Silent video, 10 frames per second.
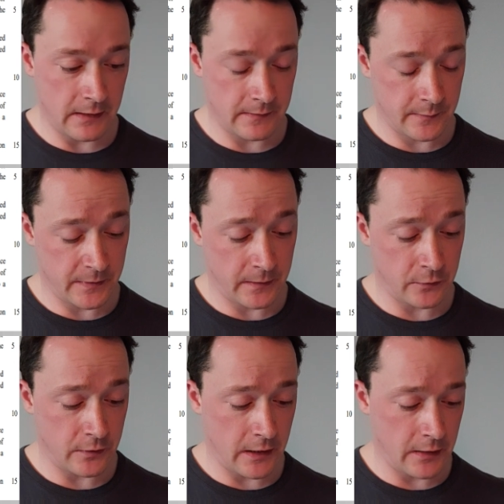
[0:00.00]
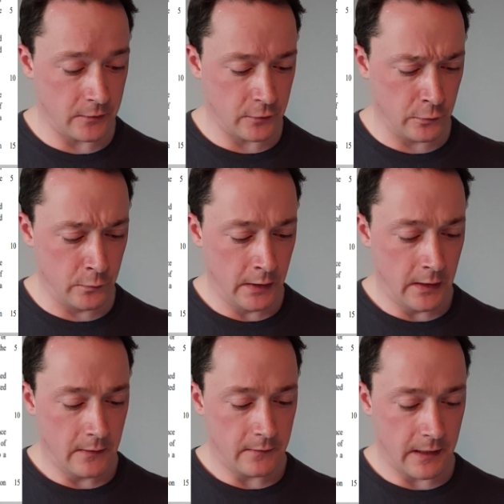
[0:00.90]
subsection A(2),
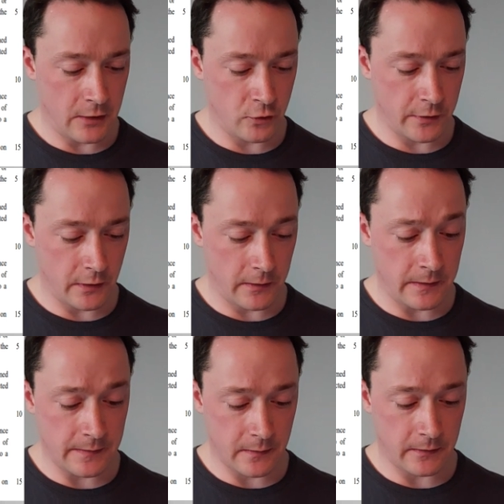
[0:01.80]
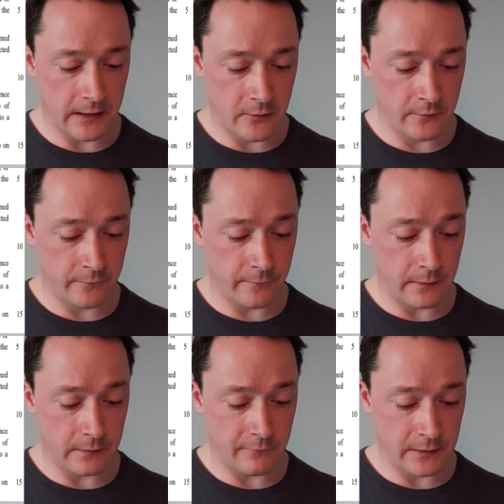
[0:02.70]
the hatred is on account of
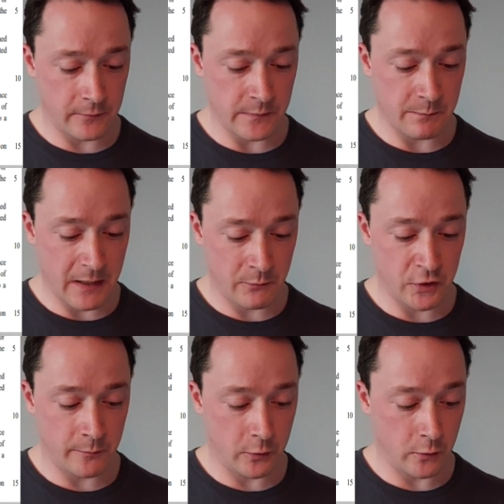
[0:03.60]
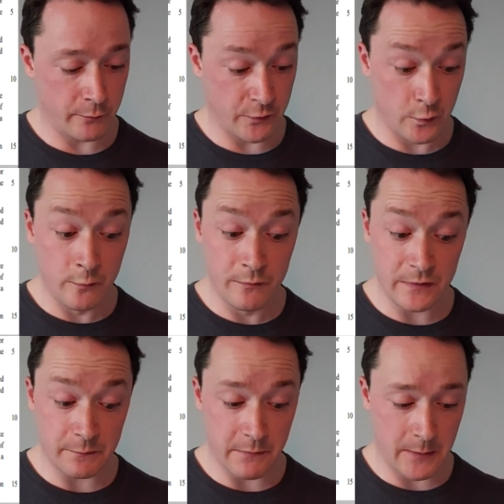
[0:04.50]
the victim's membership or
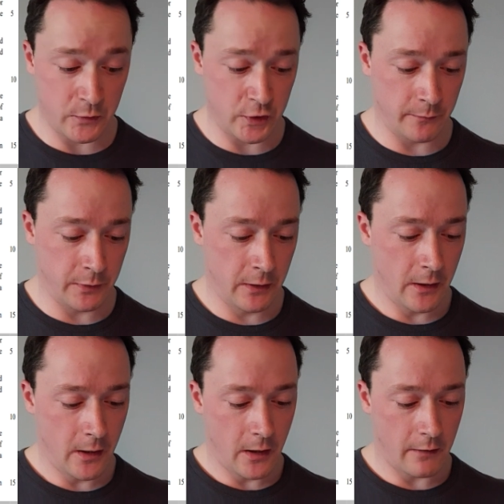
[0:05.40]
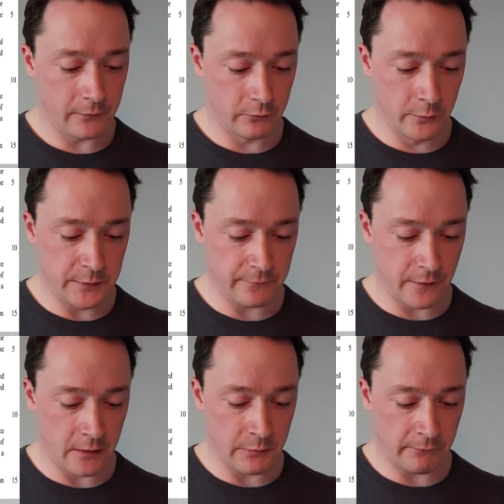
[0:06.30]
presumed membership of a group
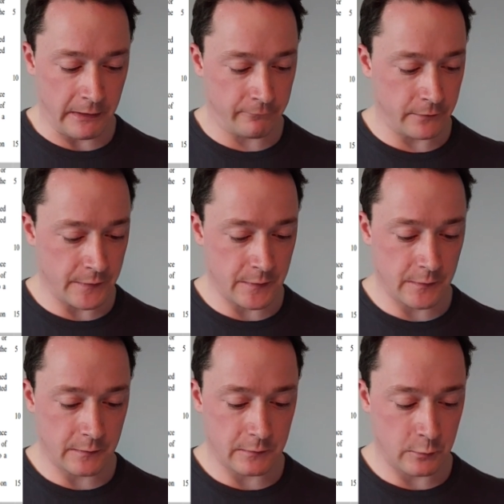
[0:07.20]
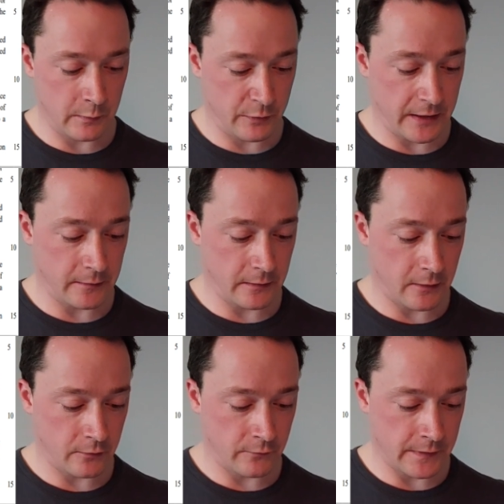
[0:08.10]
defined by reference to a protected
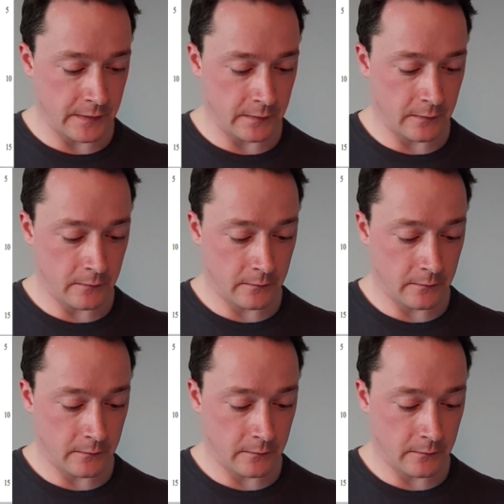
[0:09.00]
characteristic.